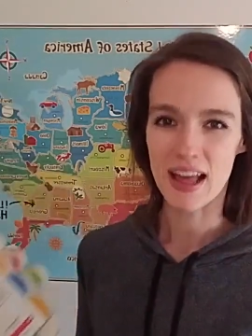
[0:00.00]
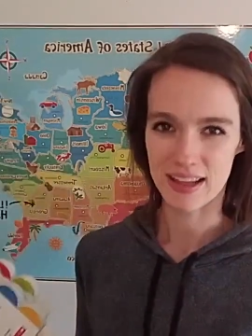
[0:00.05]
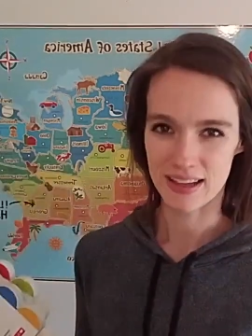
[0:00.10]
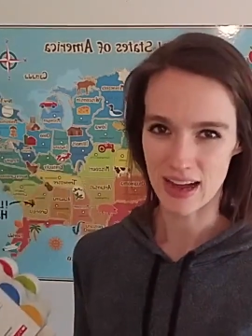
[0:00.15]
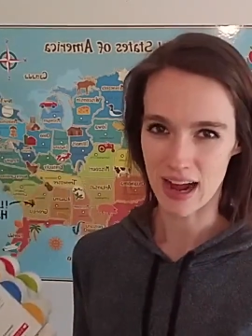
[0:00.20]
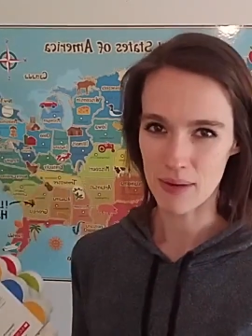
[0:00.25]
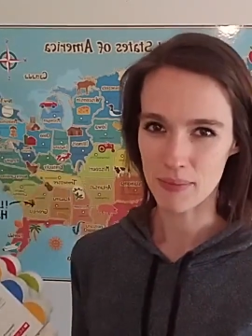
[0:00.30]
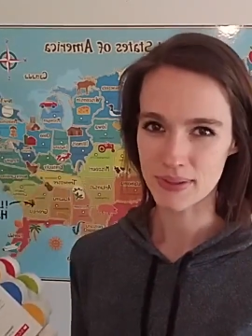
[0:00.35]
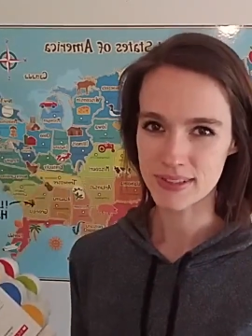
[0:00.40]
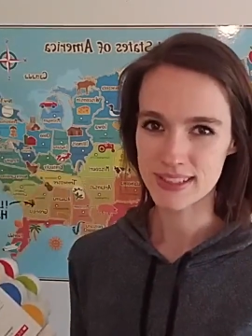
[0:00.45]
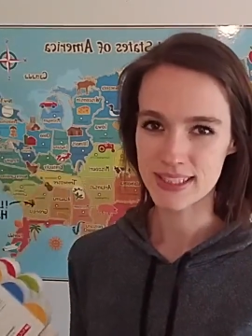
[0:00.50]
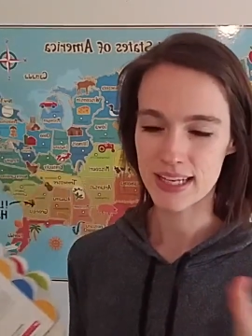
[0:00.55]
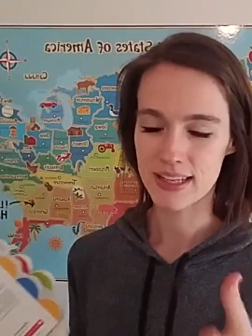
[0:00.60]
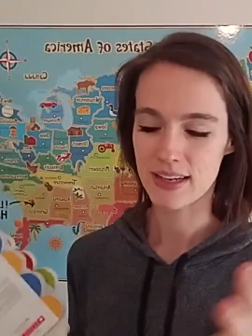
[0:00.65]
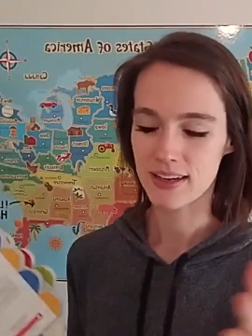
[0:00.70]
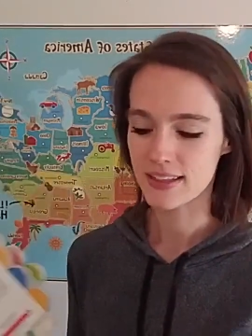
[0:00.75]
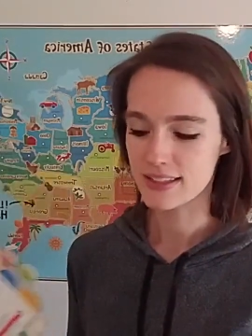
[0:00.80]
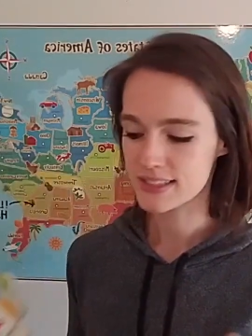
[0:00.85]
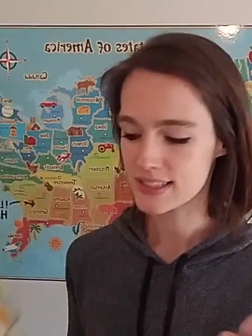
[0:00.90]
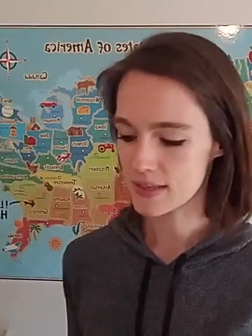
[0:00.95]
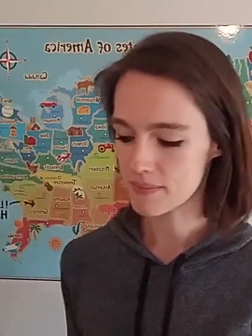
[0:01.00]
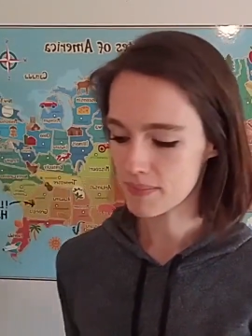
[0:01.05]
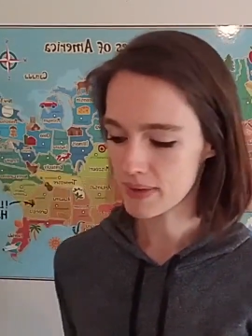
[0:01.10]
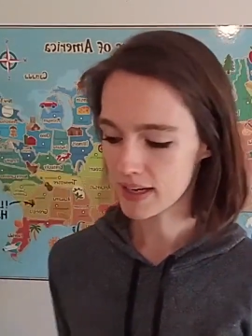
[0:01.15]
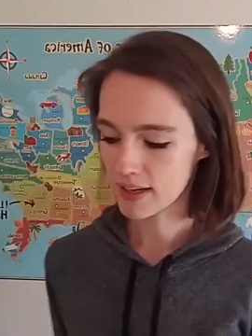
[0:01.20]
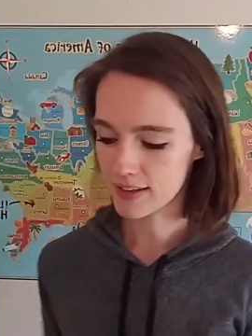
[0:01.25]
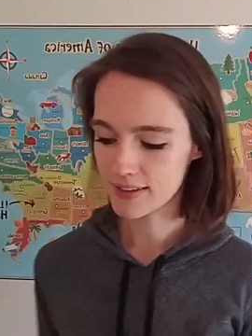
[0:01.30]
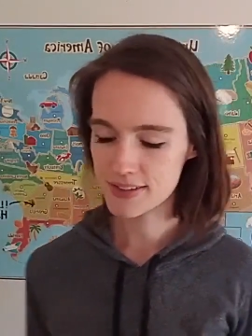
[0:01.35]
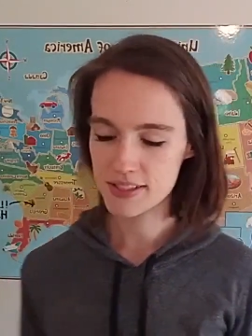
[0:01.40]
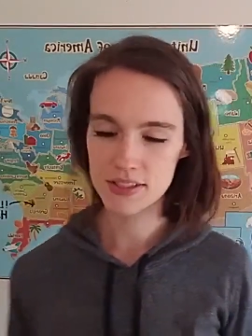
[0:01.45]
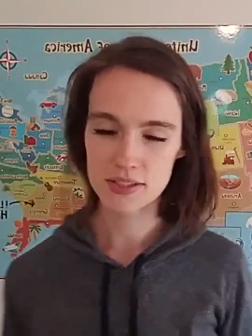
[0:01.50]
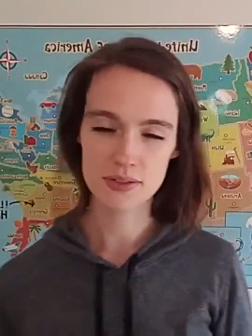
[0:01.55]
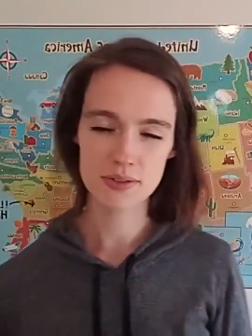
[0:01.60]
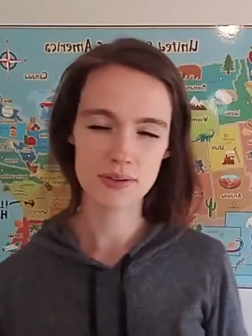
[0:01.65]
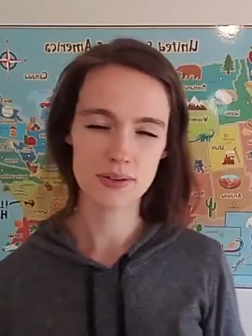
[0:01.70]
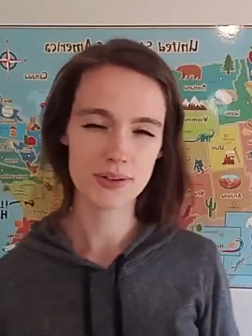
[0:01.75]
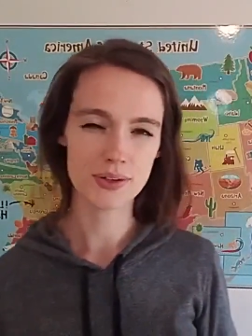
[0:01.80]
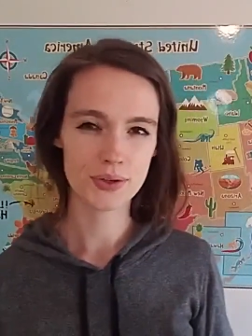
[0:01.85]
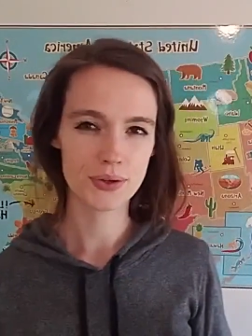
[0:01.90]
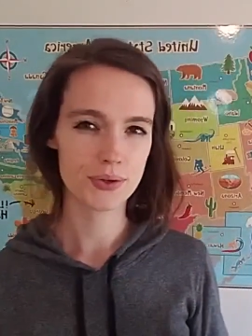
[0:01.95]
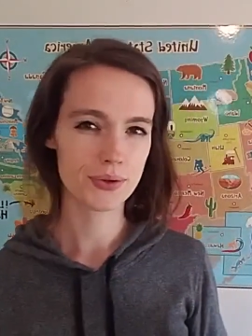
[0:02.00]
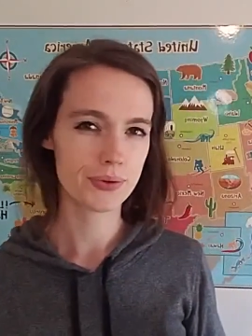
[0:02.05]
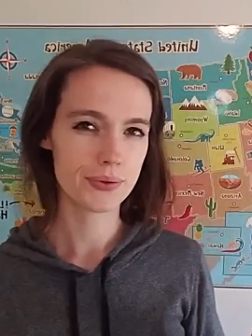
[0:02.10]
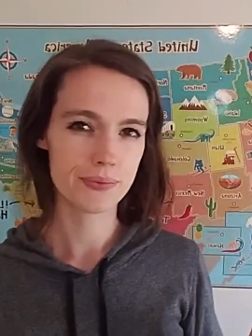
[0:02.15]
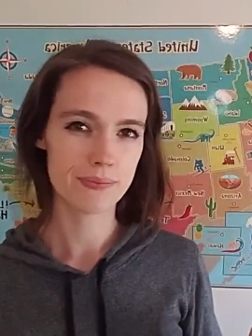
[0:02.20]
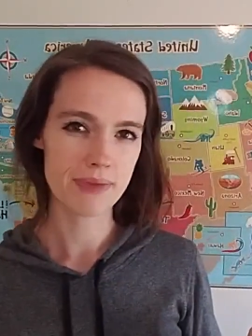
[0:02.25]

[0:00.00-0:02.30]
I will say there are some parents who